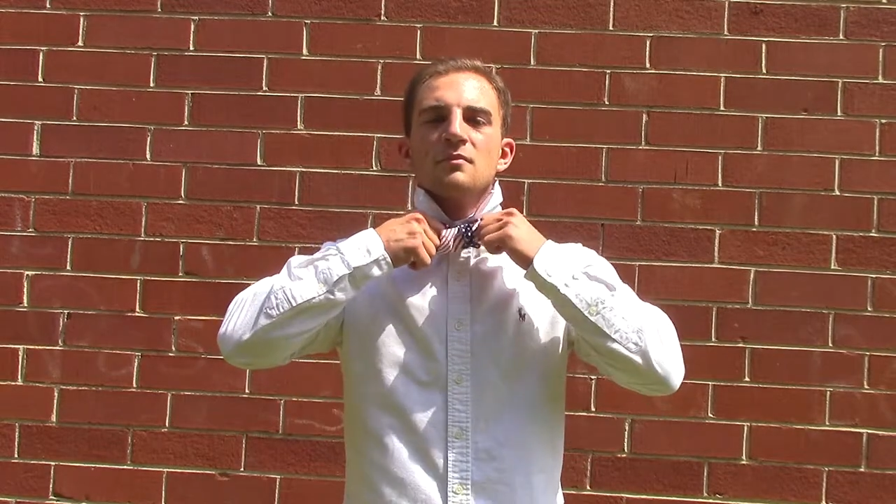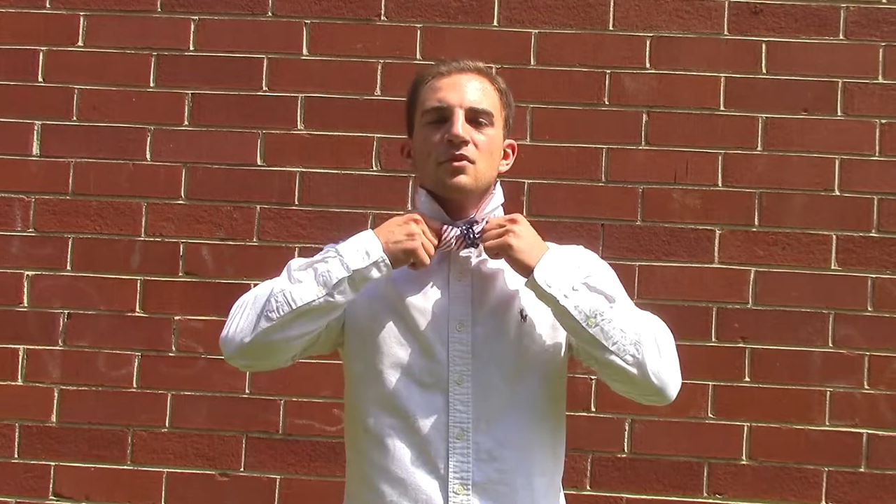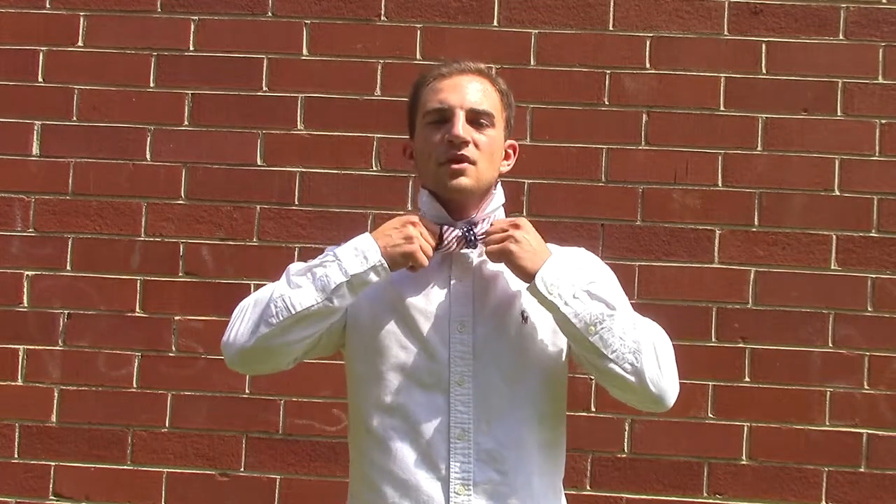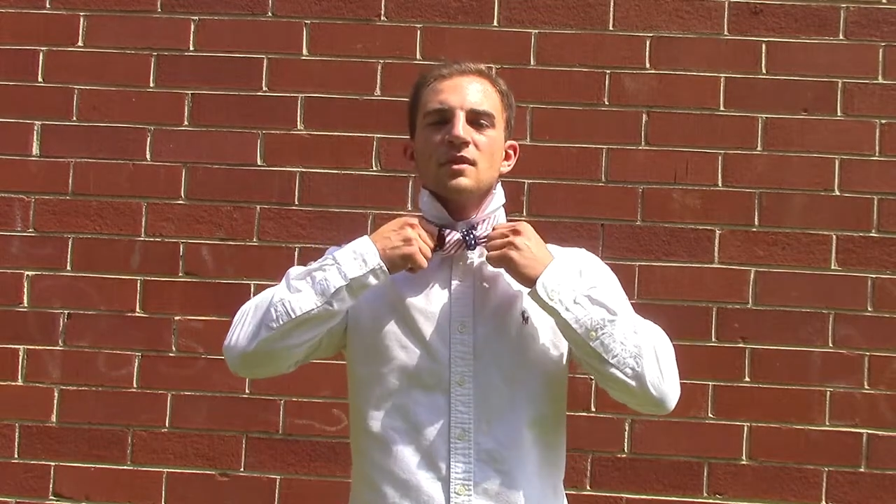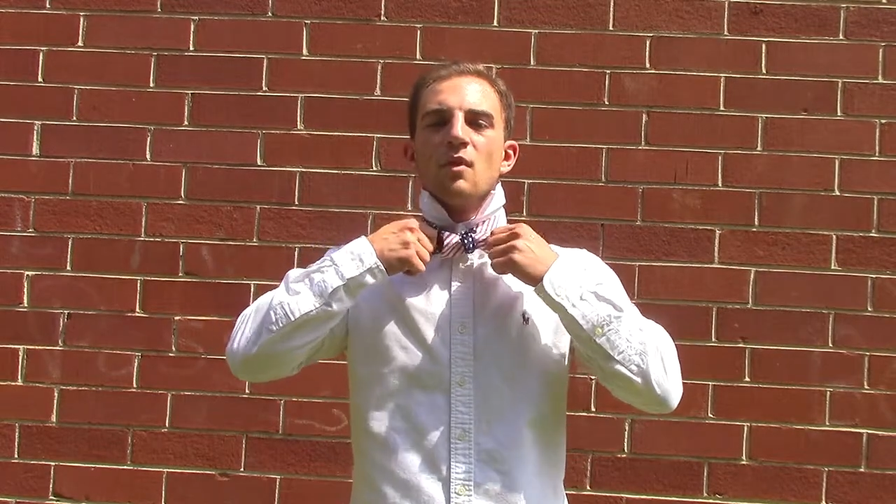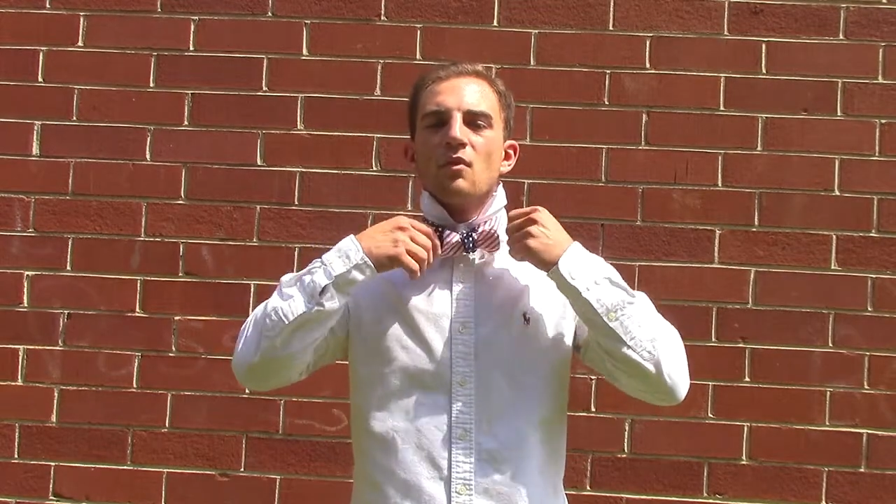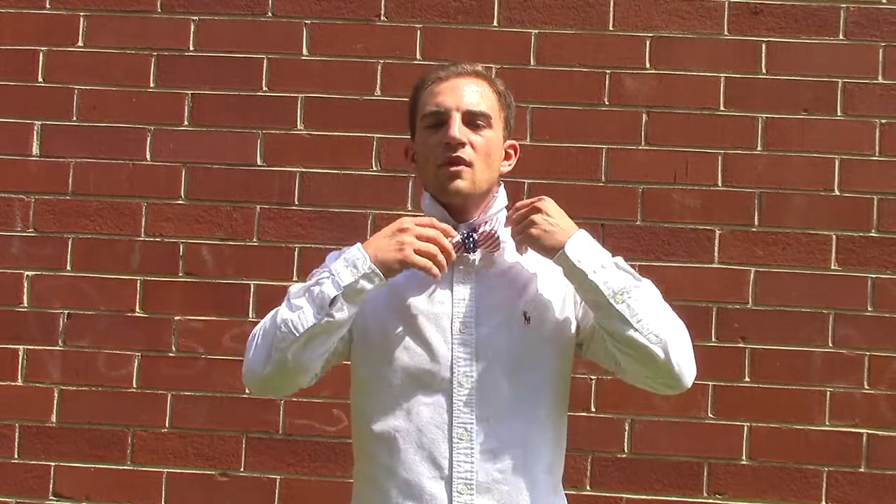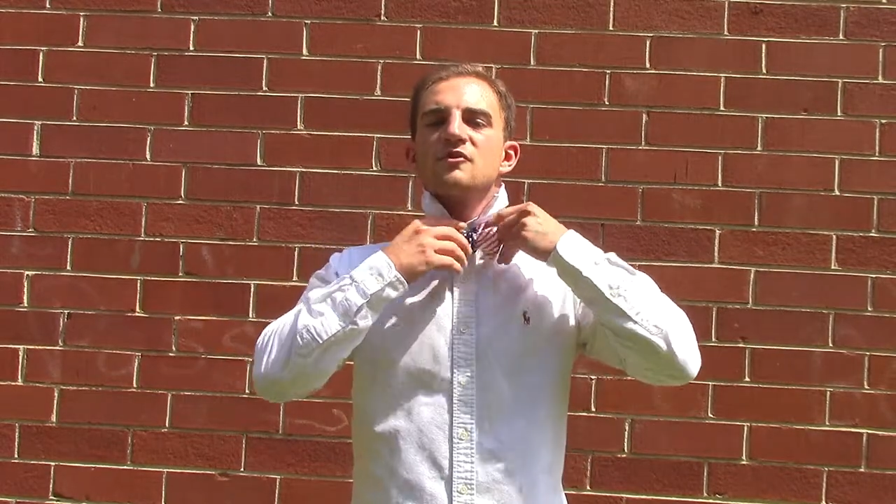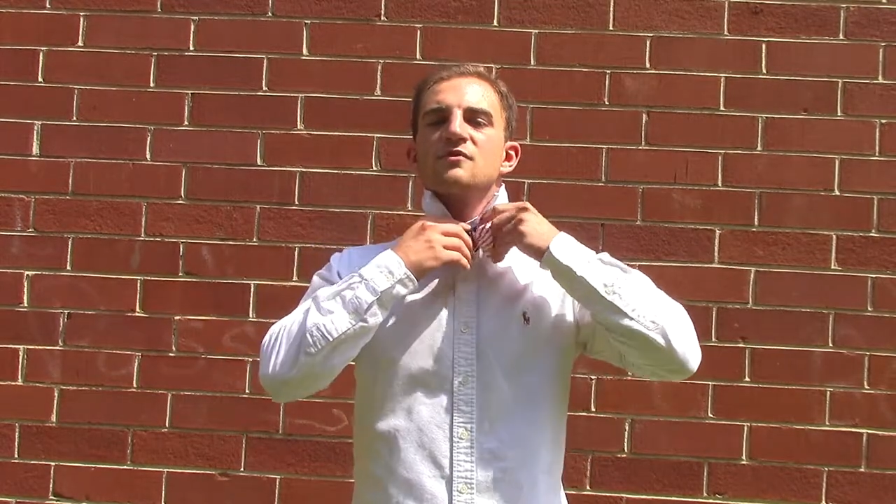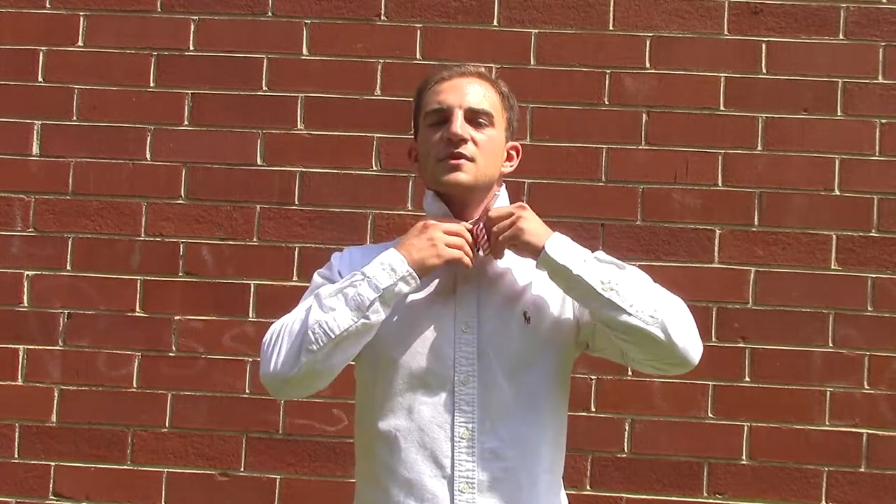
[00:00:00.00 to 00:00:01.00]
pulling them
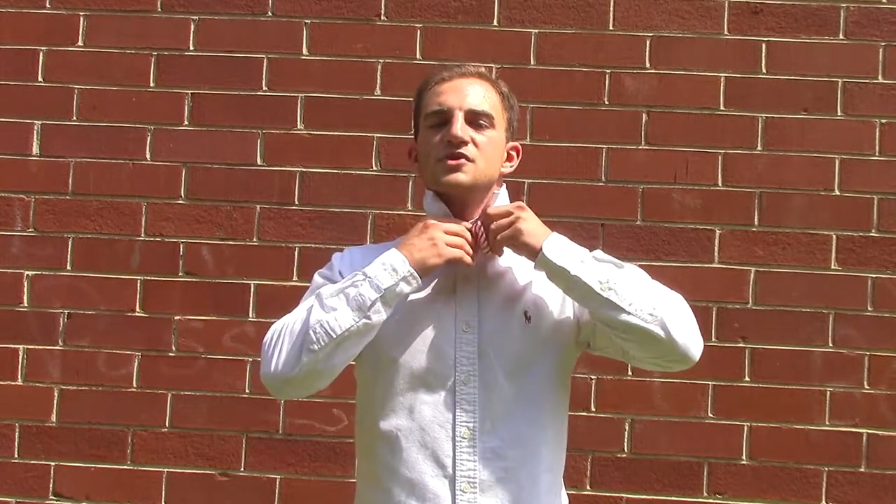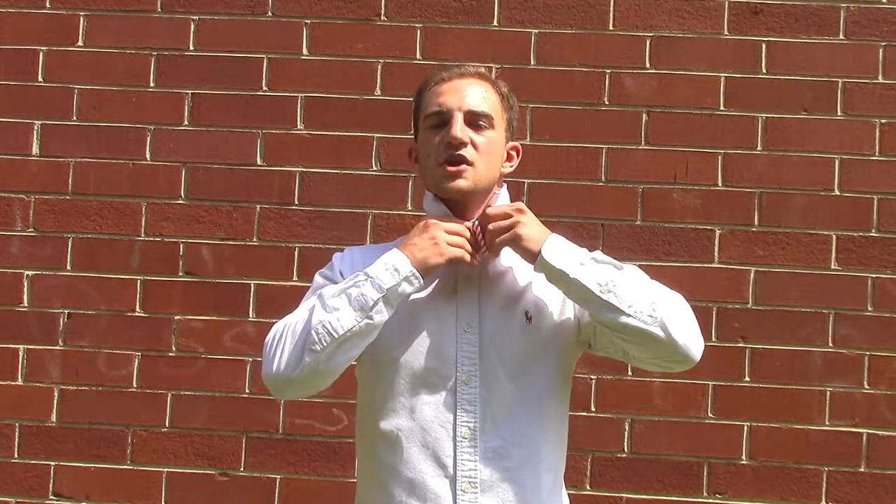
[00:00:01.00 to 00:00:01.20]
away from each